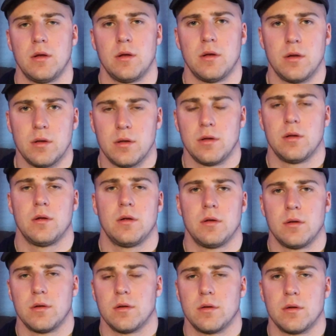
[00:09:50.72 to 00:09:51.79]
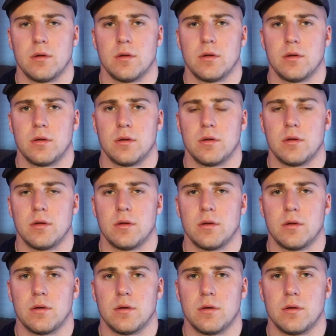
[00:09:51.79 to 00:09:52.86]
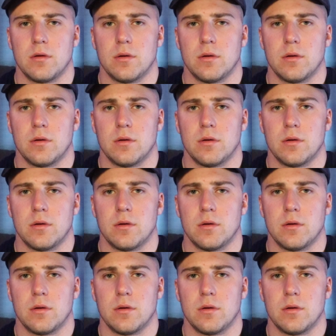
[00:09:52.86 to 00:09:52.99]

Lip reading: Nobody speaks.